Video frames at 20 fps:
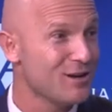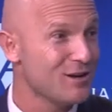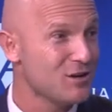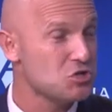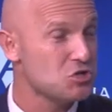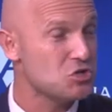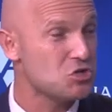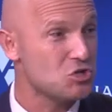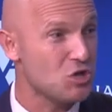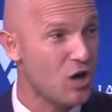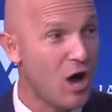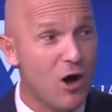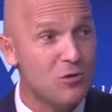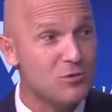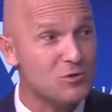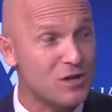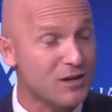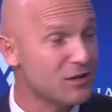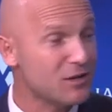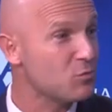
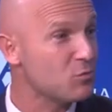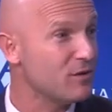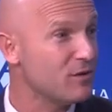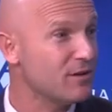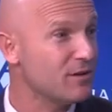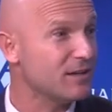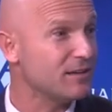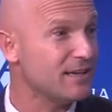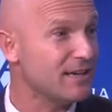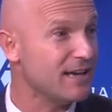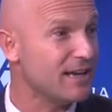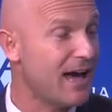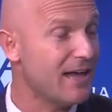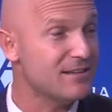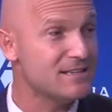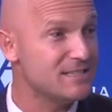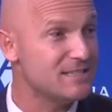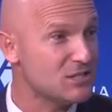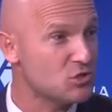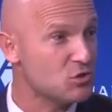shows unequivocally how
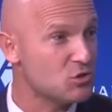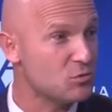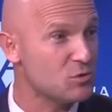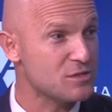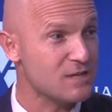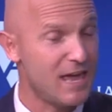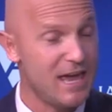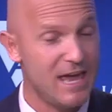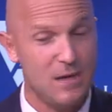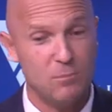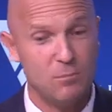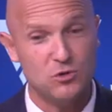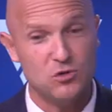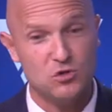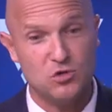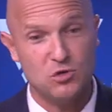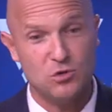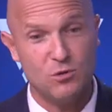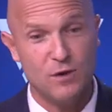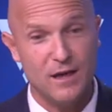the district was able
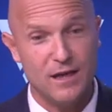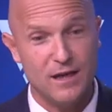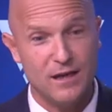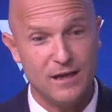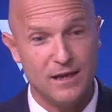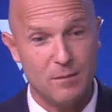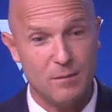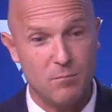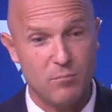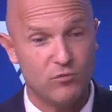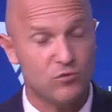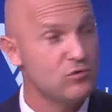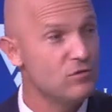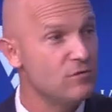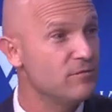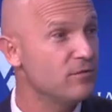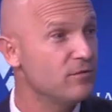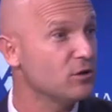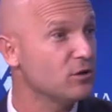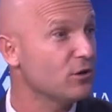to
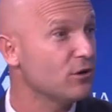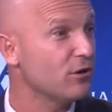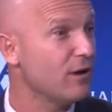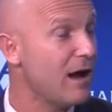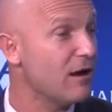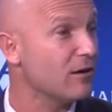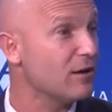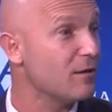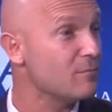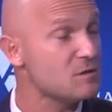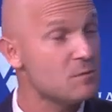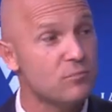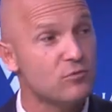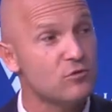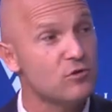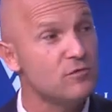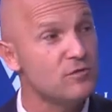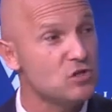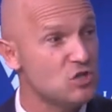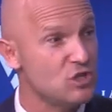improve learner outcomes,
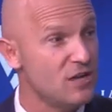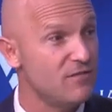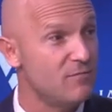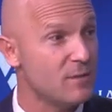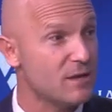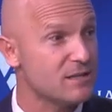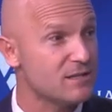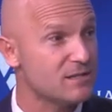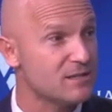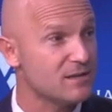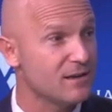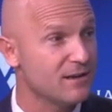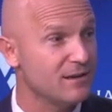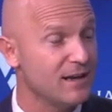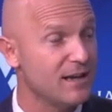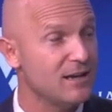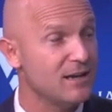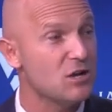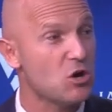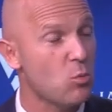improve achievement
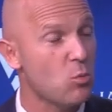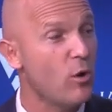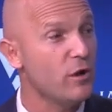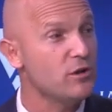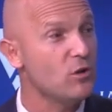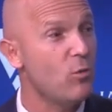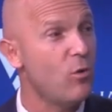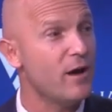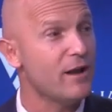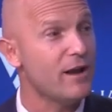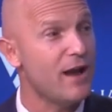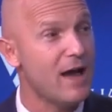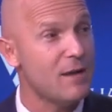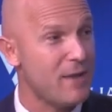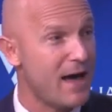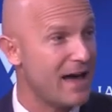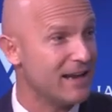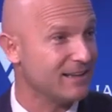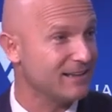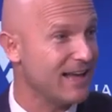in their one-to-one
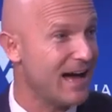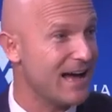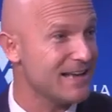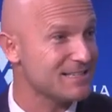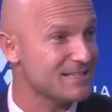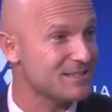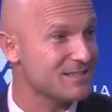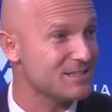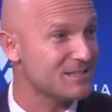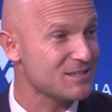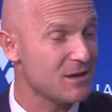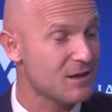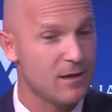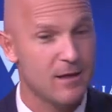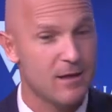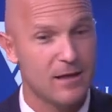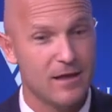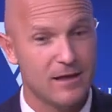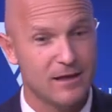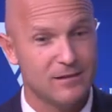iPad classes.
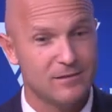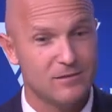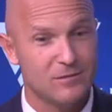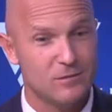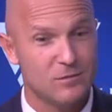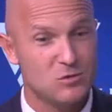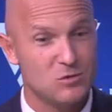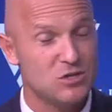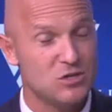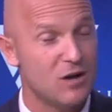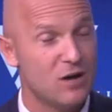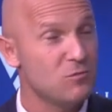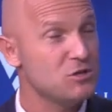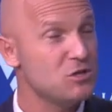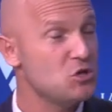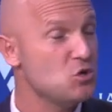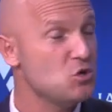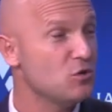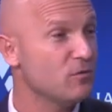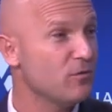It was done with
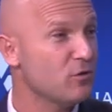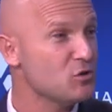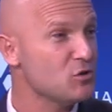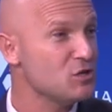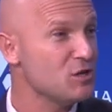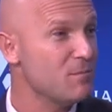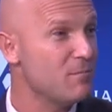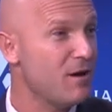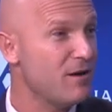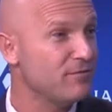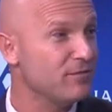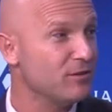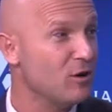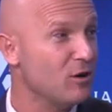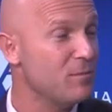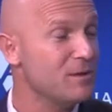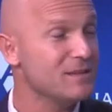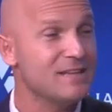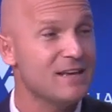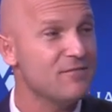the University of
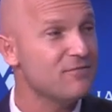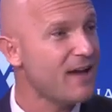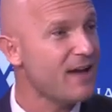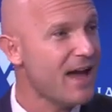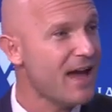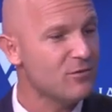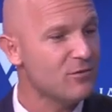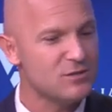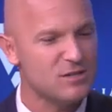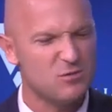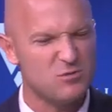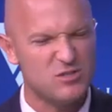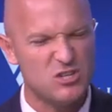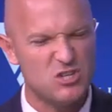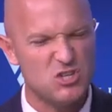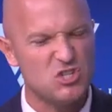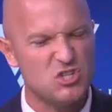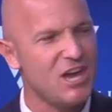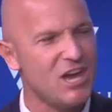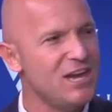Buffalo, but they found it was the
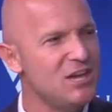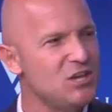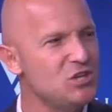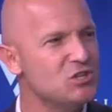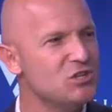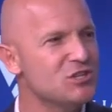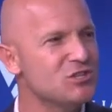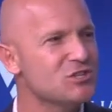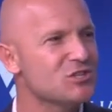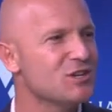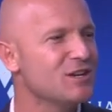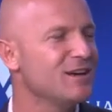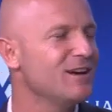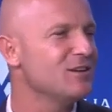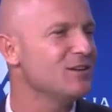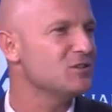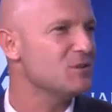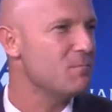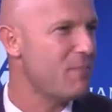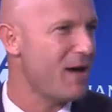changes
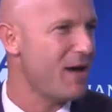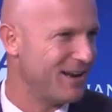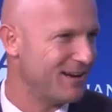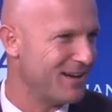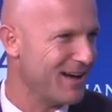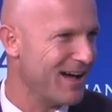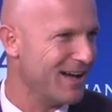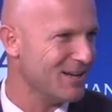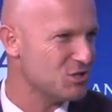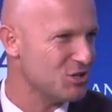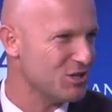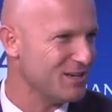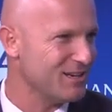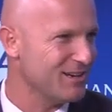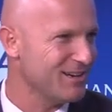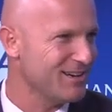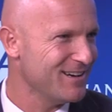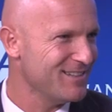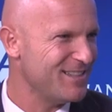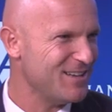to pedagogy,
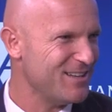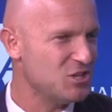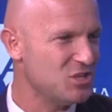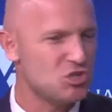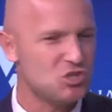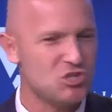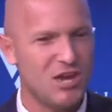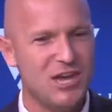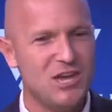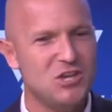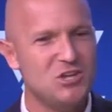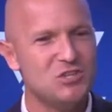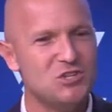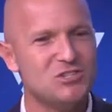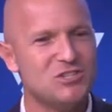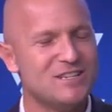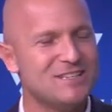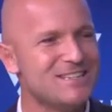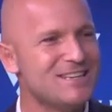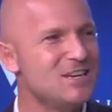the changes
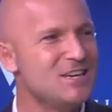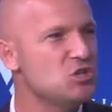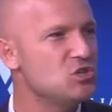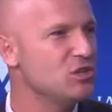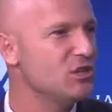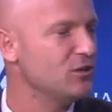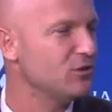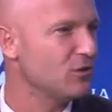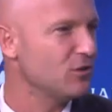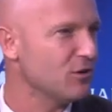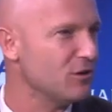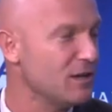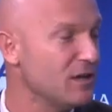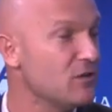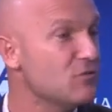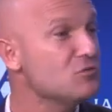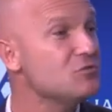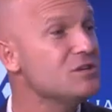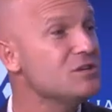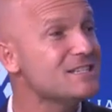to teaching and
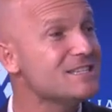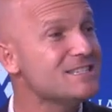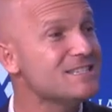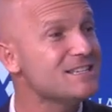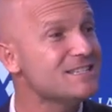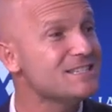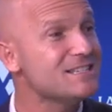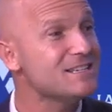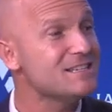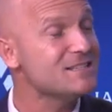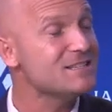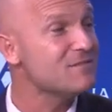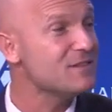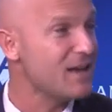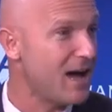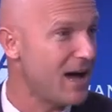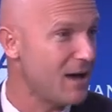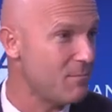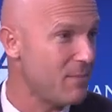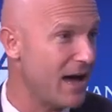learning through the assistance of the
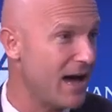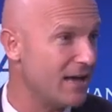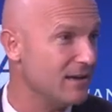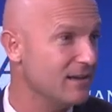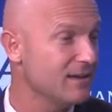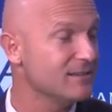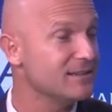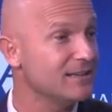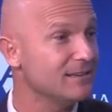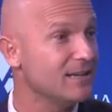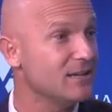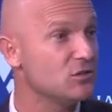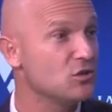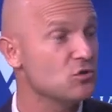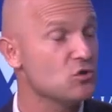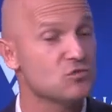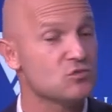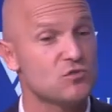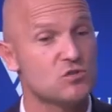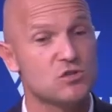iPad that led
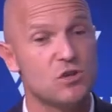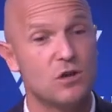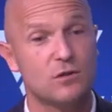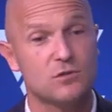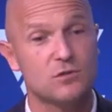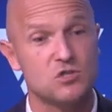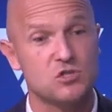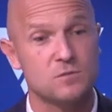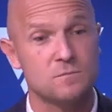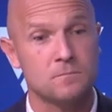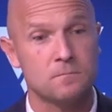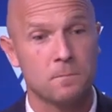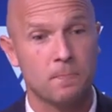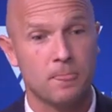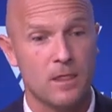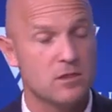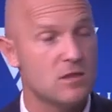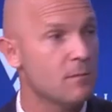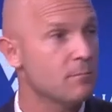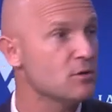to those results.
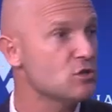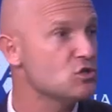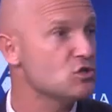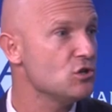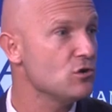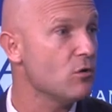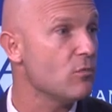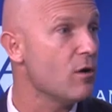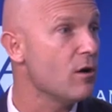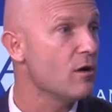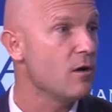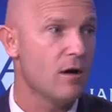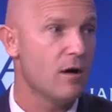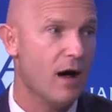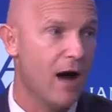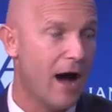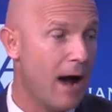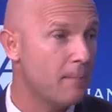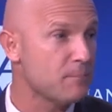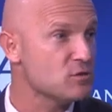Number 2,
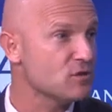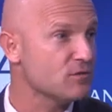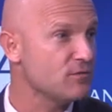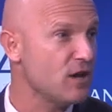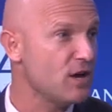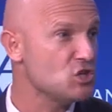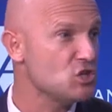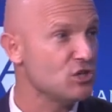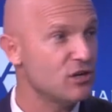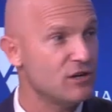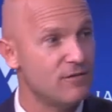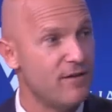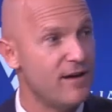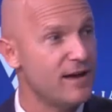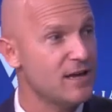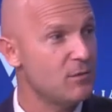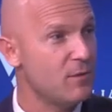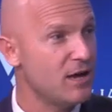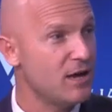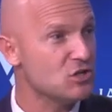observation and
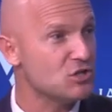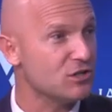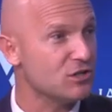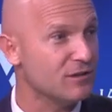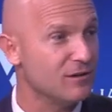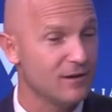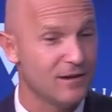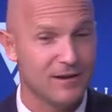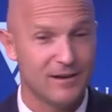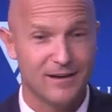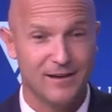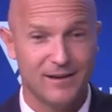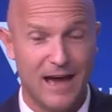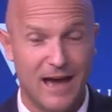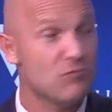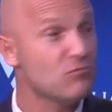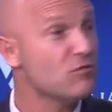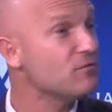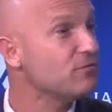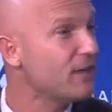evaluation
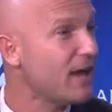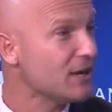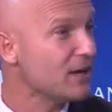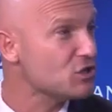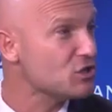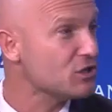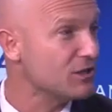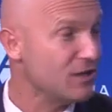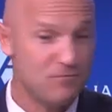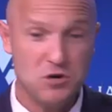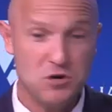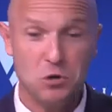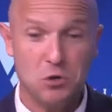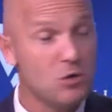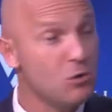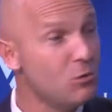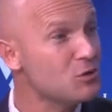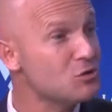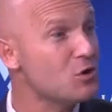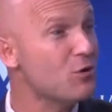and reflection. If we don't
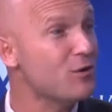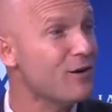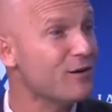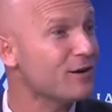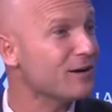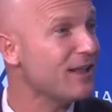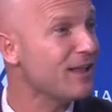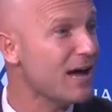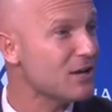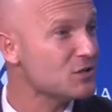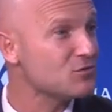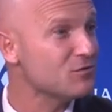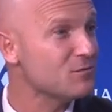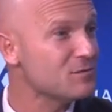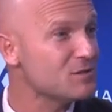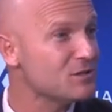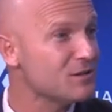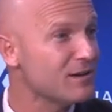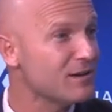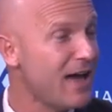know what's going on in our
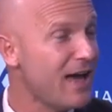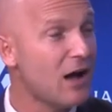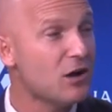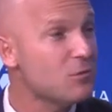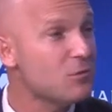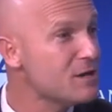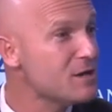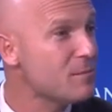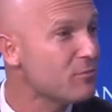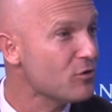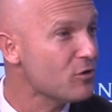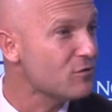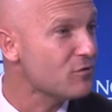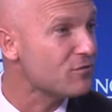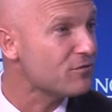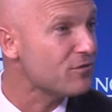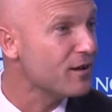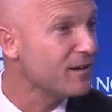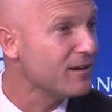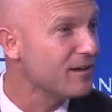classrooms, how can we
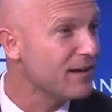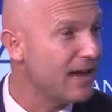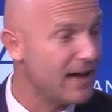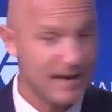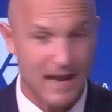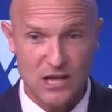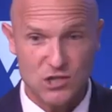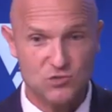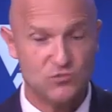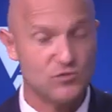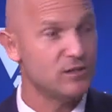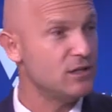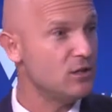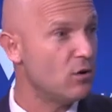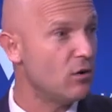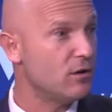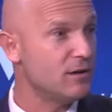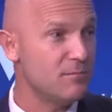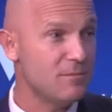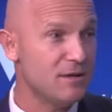improve? And that's really
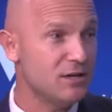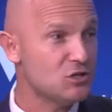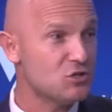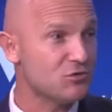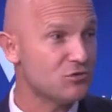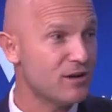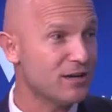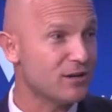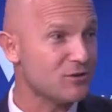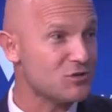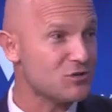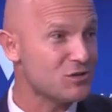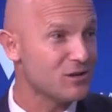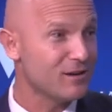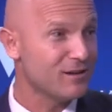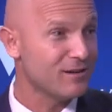on administrators.